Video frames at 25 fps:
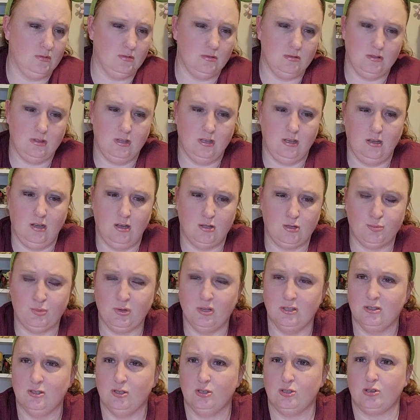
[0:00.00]
the other
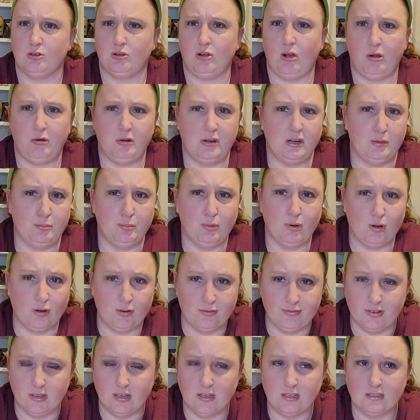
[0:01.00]
princes are already
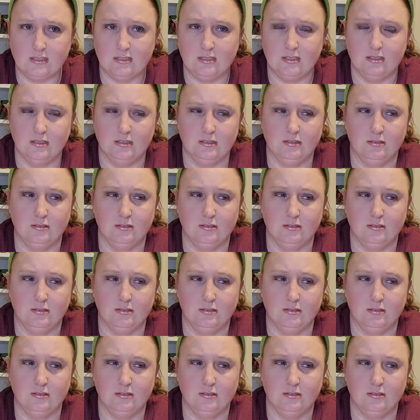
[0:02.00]
perfect,